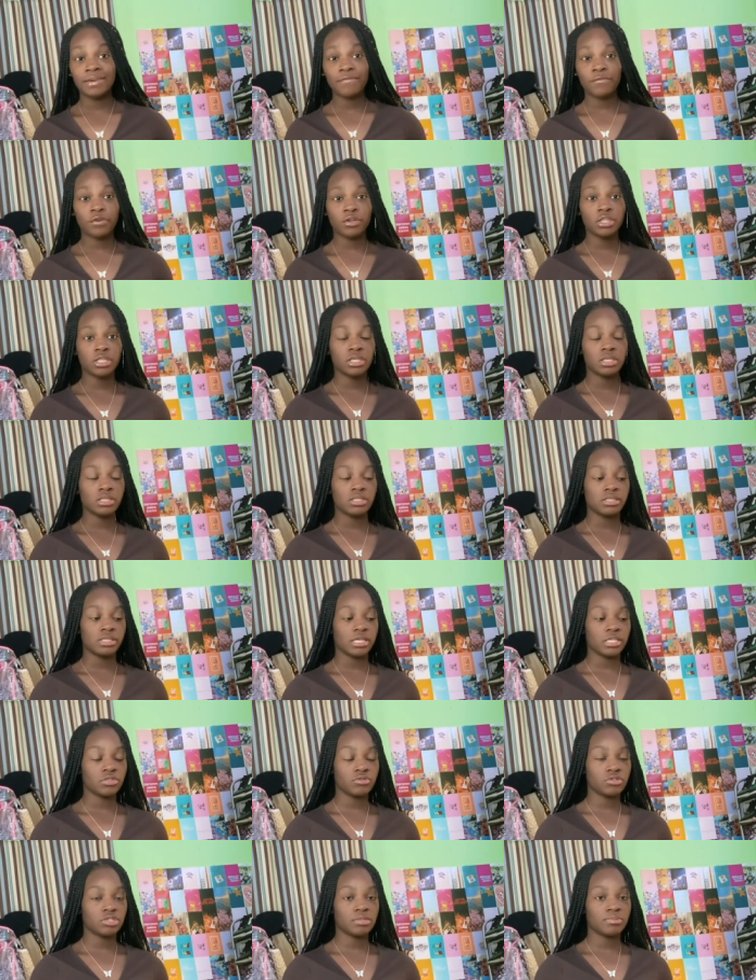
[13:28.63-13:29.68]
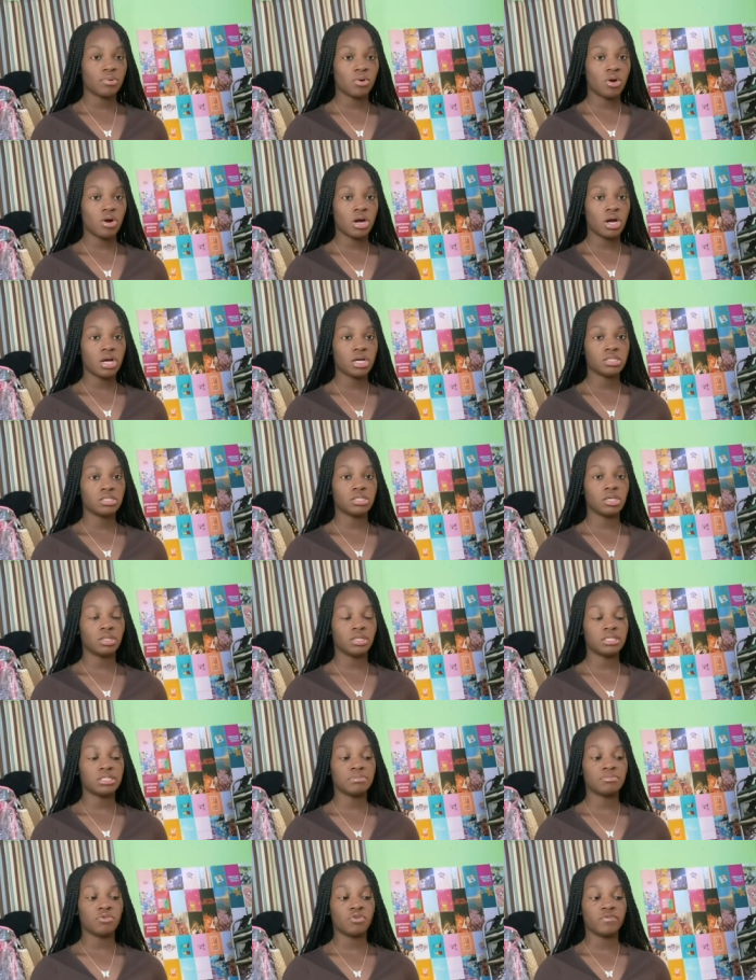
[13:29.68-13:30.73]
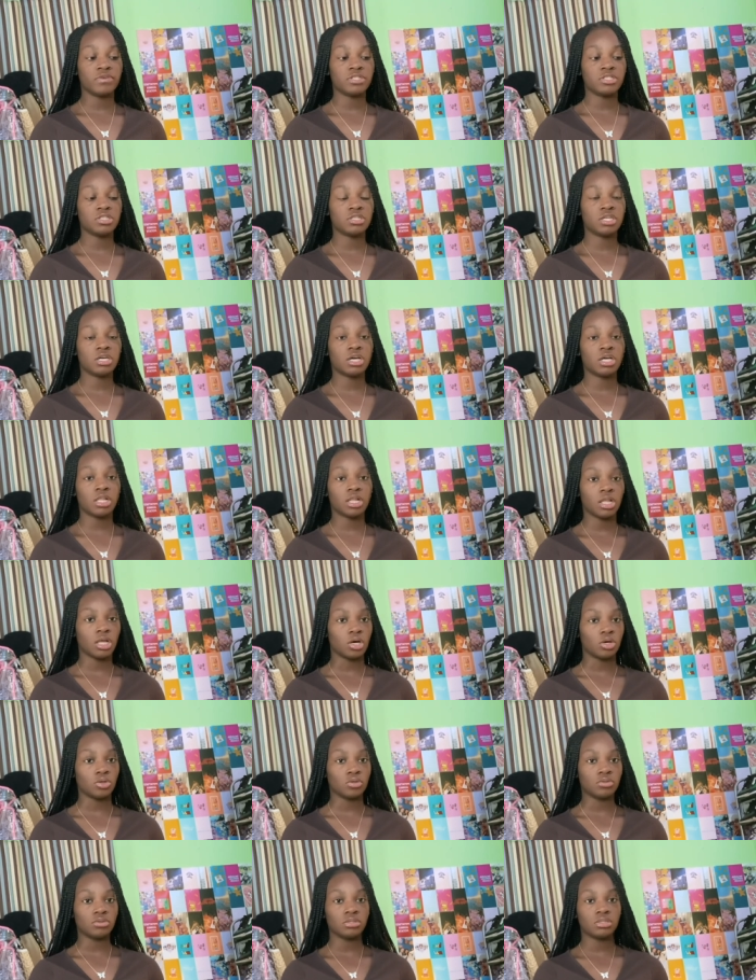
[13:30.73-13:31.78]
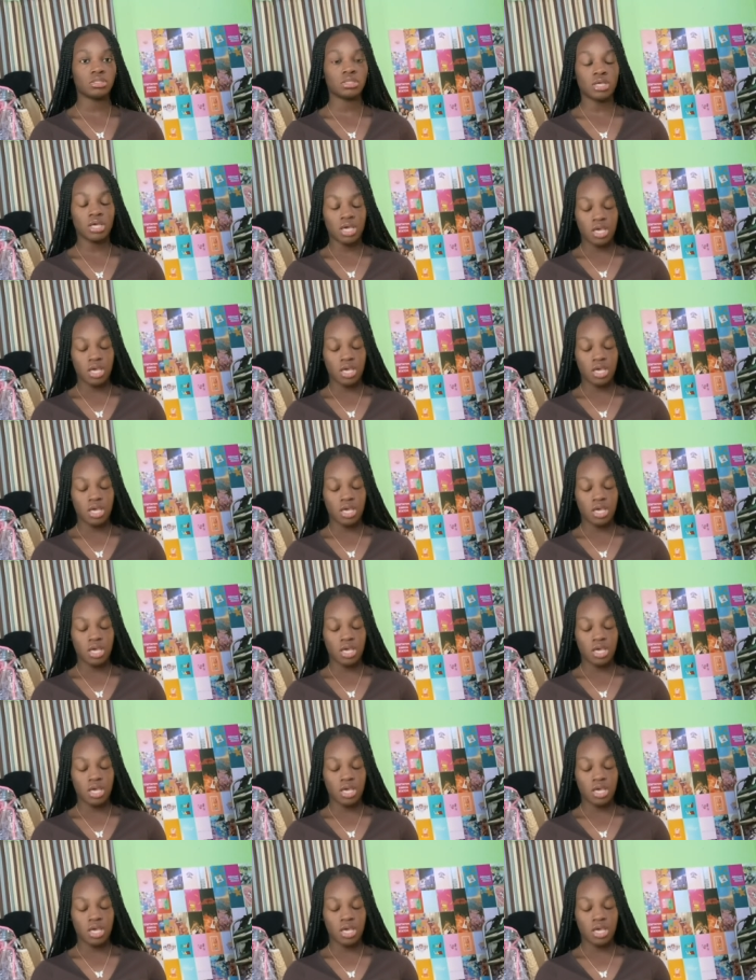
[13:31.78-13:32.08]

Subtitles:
for the accessories part, so let's move into the clothes.